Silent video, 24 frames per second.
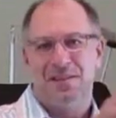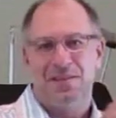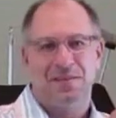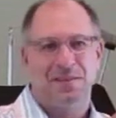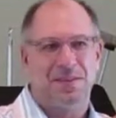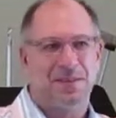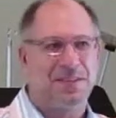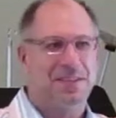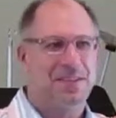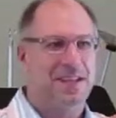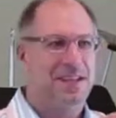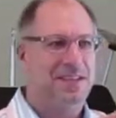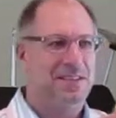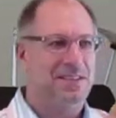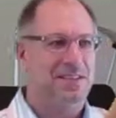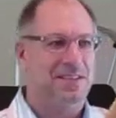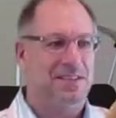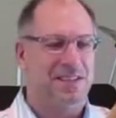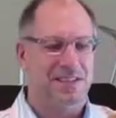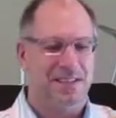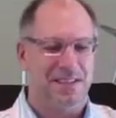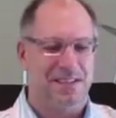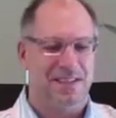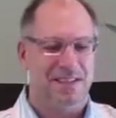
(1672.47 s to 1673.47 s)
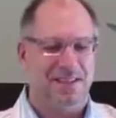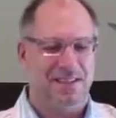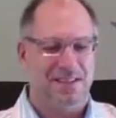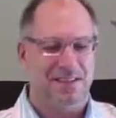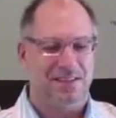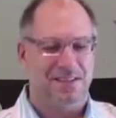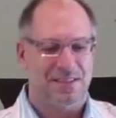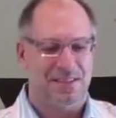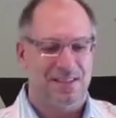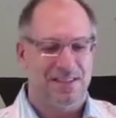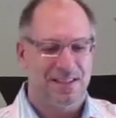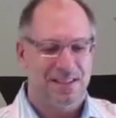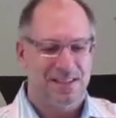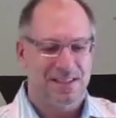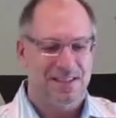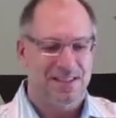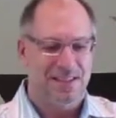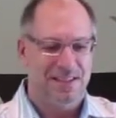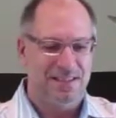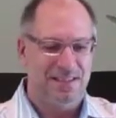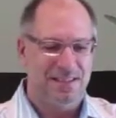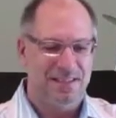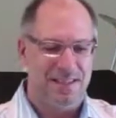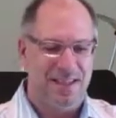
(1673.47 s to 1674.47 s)
for centuries until
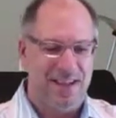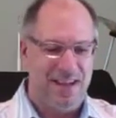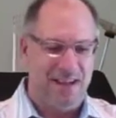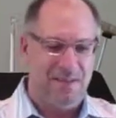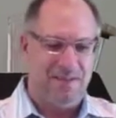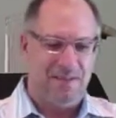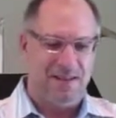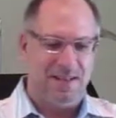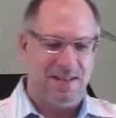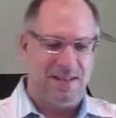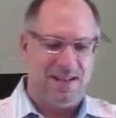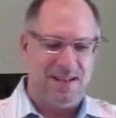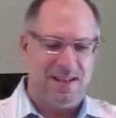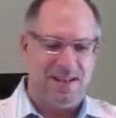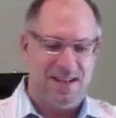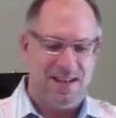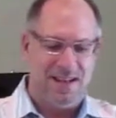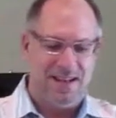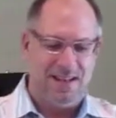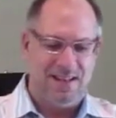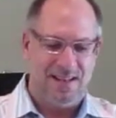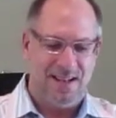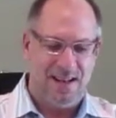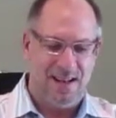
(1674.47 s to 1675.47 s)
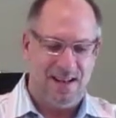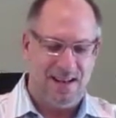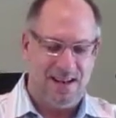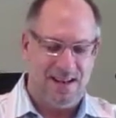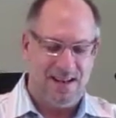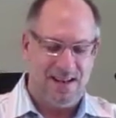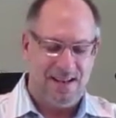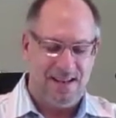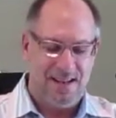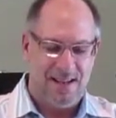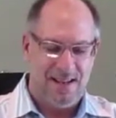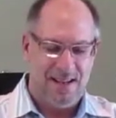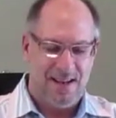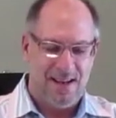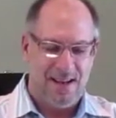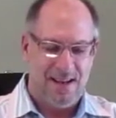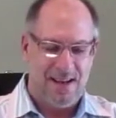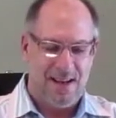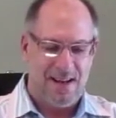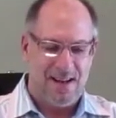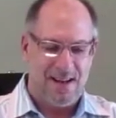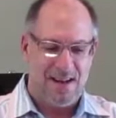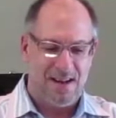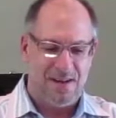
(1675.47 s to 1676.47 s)
Jesus came and, and died
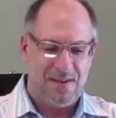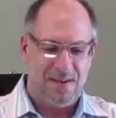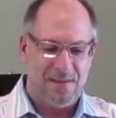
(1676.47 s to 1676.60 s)
uh,